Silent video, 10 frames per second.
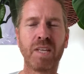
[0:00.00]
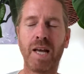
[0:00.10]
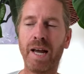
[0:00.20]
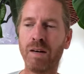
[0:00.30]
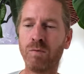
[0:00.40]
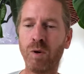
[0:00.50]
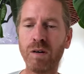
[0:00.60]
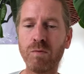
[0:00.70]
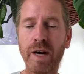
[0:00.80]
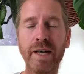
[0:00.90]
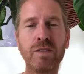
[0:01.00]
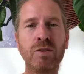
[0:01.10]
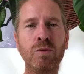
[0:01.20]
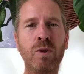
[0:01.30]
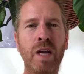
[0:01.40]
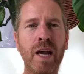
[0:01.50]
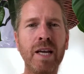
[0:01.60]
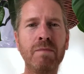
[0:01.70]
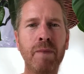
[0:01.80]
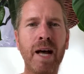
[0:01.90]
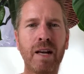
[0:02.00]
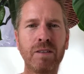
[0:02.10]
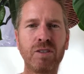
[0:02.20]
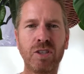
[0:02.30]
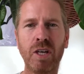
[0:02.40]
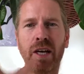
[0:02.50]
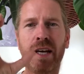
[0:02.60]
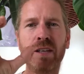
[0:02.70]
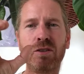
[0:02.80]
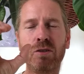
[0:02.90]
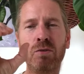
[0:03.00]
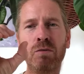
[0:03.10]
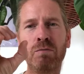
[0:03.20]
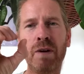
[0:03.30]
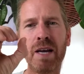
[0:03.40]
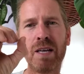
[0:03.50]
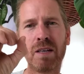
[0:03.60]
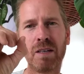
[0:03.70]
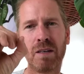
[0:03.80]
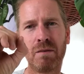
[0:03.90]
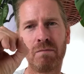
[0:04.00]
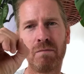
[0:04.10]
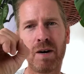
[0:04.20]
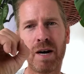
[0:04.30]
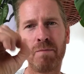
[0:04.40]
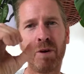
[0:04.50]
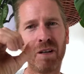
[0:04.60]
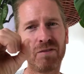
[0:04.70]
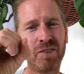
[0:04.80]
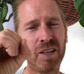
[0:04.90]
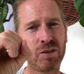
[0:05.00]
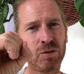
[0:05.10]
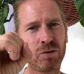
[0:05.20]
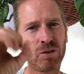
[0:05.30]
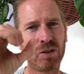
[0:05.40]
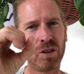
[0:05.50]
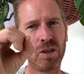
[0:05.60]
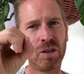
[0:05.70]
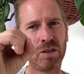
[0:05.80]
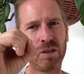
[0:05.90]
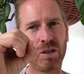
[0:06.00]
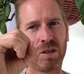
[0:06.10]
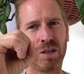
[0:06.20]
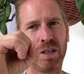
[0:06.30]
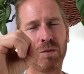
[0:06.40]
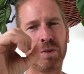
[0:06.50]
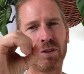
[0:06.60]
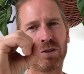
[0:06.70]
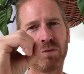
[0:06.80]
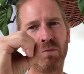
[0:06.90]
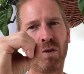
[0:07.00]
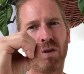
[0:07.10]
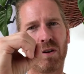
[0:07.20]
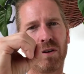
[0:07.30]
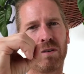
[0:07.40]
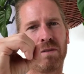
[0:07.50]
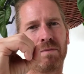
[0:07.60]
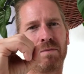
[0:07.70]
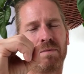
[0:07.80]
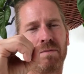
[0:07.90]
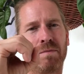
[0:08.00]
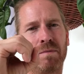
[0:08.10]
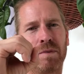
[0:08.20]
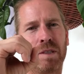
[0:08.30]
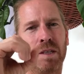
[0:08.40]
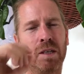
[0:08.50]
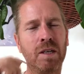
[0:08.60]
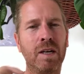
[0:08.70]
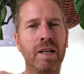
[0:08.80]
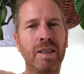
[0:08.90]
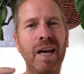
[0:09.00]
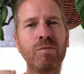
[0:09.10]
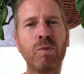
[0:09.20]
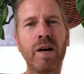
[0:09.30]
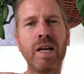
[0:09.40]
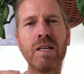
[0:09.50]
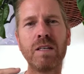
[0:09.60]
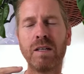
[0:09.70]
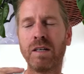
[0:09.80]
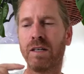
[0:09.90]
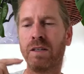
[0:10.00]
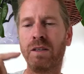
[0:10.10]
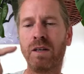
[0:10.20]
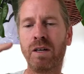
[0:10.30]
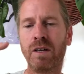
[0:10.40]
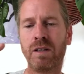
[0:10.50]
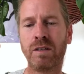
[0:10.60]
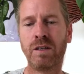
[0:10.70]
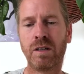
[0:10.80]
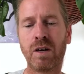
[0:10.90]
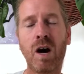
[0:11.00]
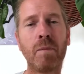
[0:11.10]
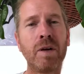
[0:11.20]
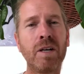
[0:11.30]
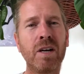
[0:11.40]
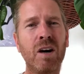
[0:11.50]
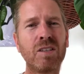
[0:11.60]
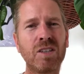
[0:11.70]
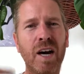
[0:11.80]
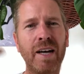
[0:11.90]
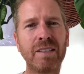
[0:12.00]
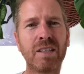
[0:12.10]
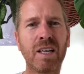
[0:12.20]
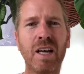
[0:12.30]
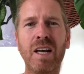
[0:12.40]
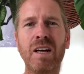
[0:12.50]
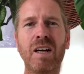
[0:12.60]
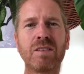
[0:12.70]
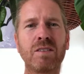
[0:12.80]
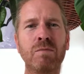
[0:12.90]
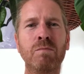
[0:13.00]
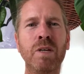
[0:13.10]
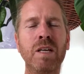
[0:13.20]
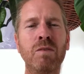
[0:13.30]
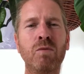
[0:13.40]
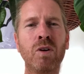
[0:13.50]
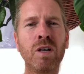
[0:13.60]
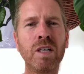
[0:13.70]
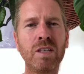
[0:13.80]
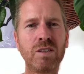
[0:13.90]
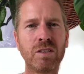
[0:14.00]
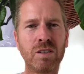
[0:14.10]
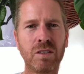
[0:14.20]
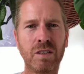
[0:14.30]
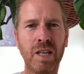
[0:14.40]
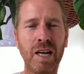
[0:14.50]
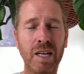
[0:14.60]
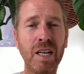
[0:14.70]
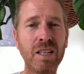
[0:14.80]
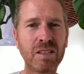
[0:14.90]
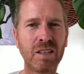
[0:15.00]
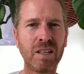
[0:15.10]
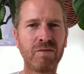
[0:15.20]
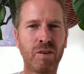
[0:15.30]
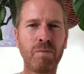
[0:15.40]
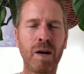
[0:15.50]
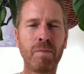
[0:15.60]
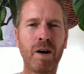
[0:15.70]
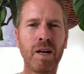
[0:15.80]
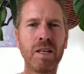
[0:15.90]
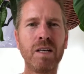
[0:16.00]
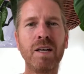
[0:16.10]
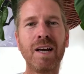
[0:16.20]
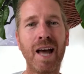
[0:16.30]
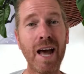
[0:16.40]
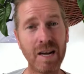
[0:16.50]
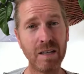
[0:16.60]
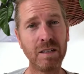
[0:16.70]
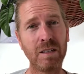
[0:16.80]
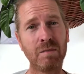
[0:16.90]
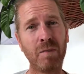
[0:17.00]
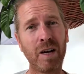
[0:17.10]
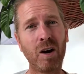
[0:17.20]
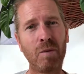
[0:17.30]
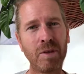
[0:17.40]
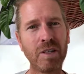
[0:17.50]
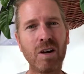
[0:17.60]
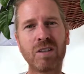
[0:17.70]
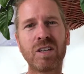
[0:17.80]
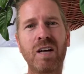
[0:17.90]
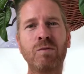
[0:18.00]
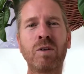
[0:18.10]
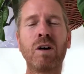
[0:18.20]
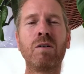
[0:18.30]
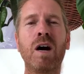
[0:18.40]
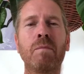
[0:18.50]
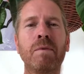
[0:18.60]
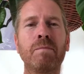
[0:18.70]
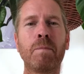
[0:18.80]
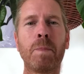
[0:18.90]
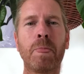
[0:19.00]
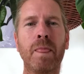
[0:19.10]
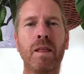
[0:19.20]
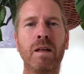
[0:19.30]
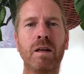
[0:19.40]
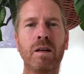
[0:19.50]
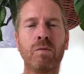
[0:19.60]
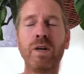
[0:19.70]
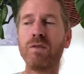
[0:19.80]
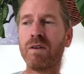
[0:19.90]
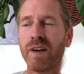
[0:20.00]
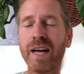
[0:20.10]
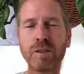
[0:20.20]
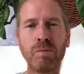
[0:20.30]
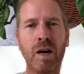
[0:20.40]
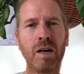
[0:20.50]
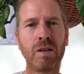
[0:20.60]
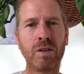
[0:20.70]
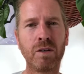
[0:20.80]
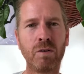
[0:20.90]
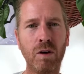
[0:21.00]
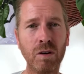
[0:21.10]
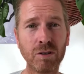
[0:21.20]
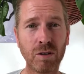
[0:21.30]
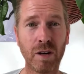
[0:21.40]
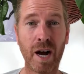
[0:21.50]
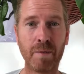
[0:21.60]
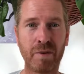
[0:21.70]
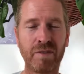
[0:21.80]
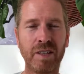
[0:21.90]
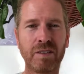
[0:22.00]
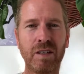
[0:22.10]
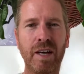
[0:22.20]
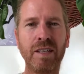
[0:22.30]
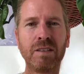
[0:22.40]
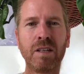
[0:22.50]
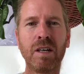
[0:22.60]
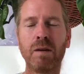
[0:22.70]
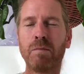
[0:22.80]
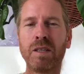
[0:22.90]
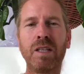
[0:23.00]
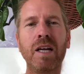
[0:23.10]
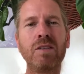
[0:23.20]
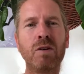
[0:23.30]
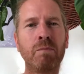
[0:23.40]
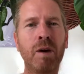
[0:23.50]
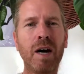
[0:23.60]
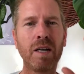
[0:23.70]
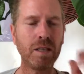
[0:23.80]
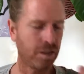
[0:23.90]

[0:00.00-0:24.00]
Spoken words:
And one way to regain balance is to make my blood vessels a little bit smaller. And that way, the carbon dioxide cannot be released that easily from my body, and my carbon dioxide will go up. When you have asthma, you also hyperventilate, but then your body,